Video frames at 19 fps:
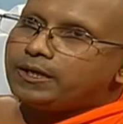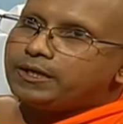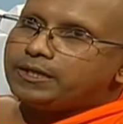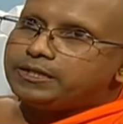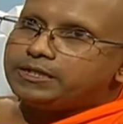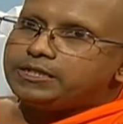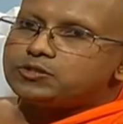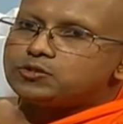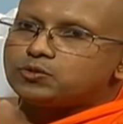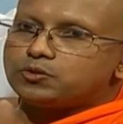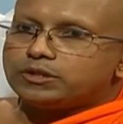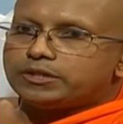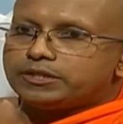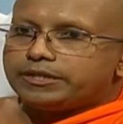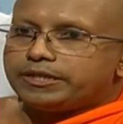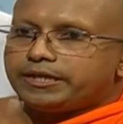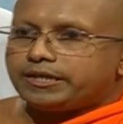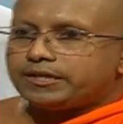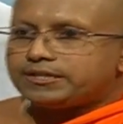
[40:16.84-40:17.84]
In this
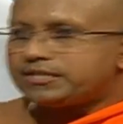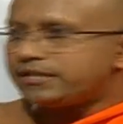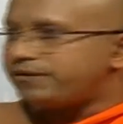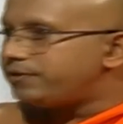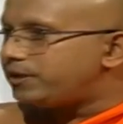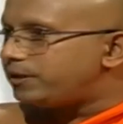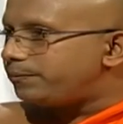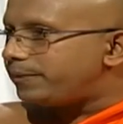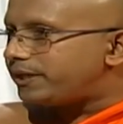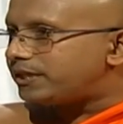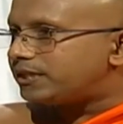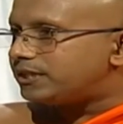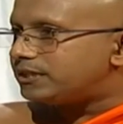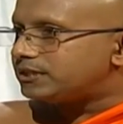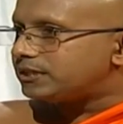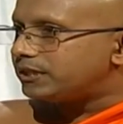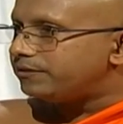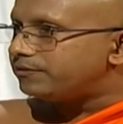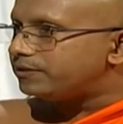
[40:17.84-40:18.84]
sutta, there are 7
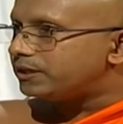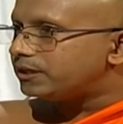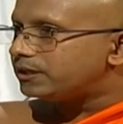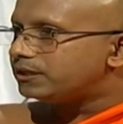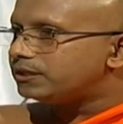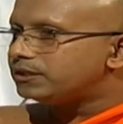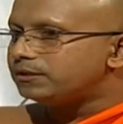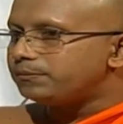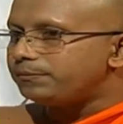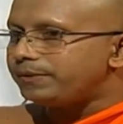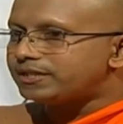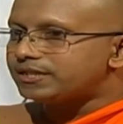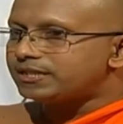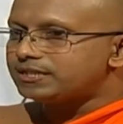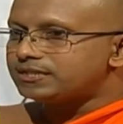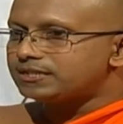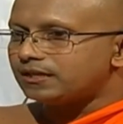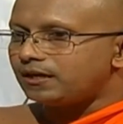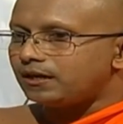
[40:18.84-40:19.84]
methods given. The
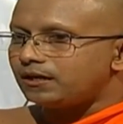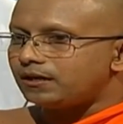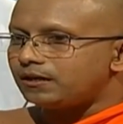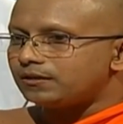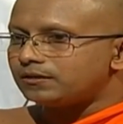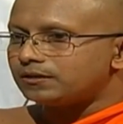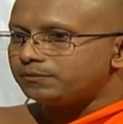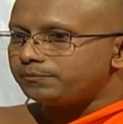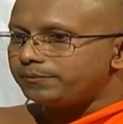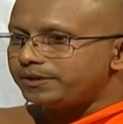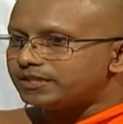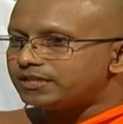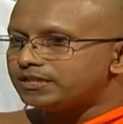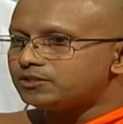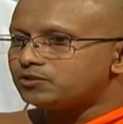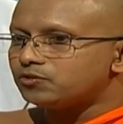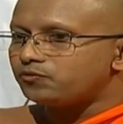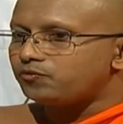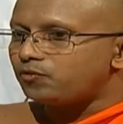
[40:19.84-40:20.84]
methods are the
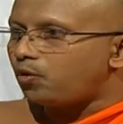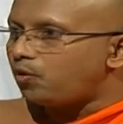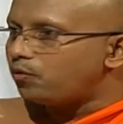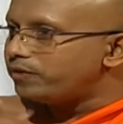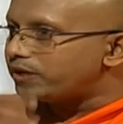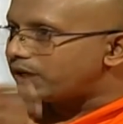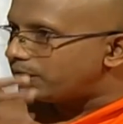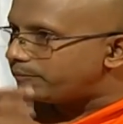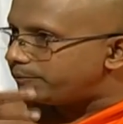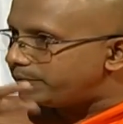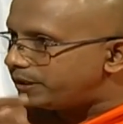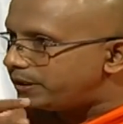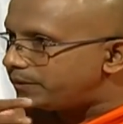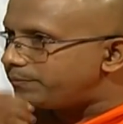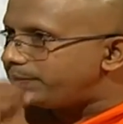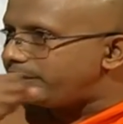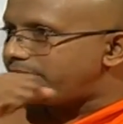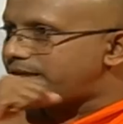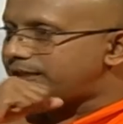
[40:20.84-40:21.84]
methods of overcoming
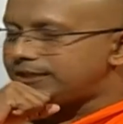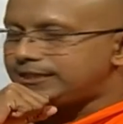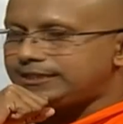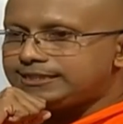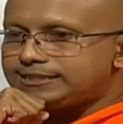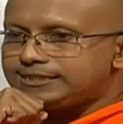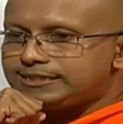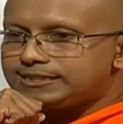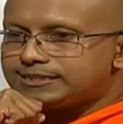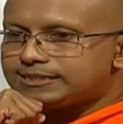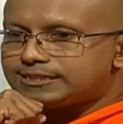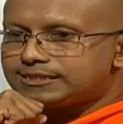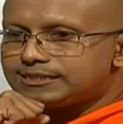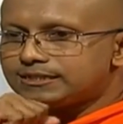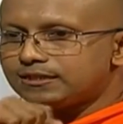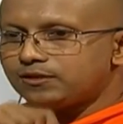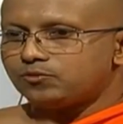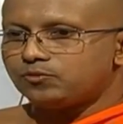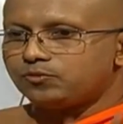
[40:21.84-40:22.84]
mental
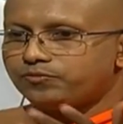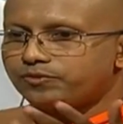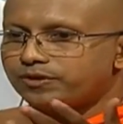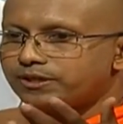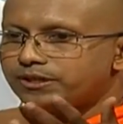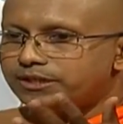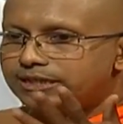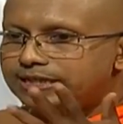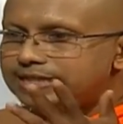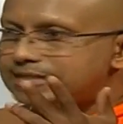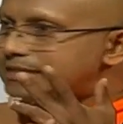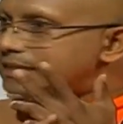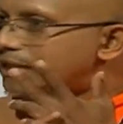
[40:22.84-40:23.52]
diseases. Now, one is